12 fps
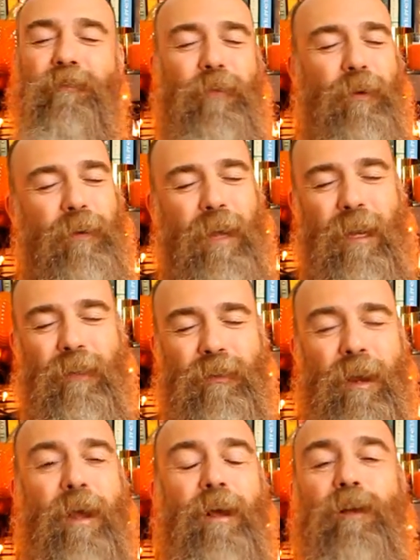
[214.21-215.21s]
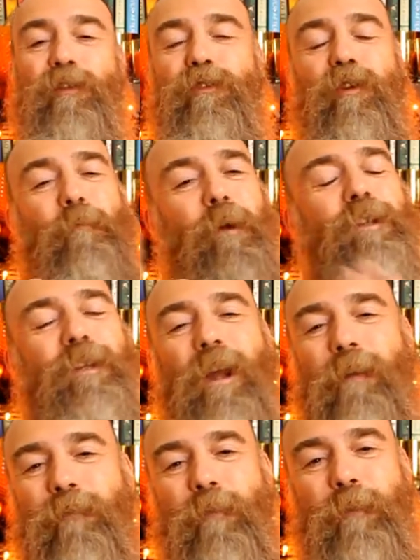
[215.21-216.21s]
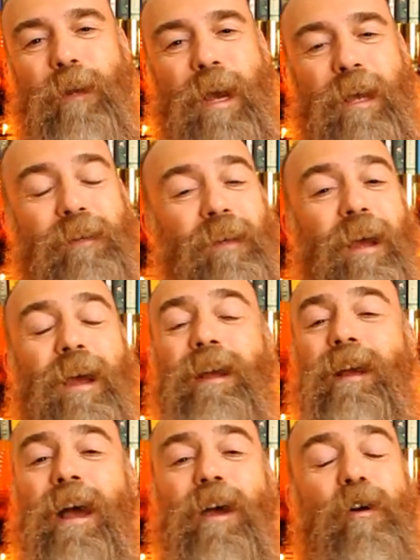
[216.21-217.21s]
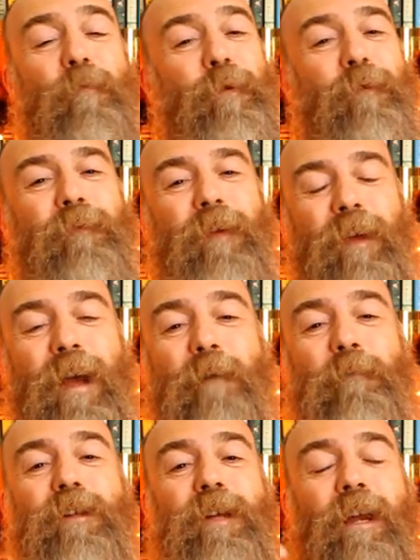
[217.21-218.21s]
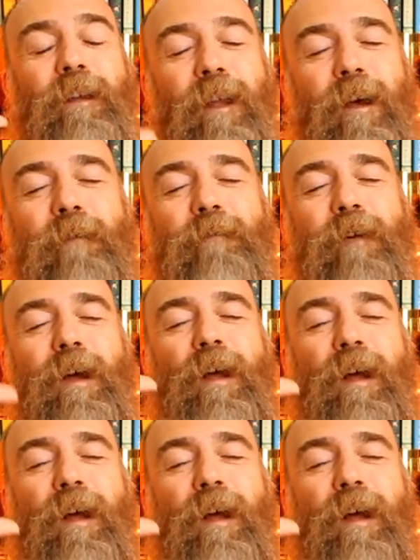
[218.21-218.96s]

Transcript: few days. So much love from you guys. I hope you feel how much I love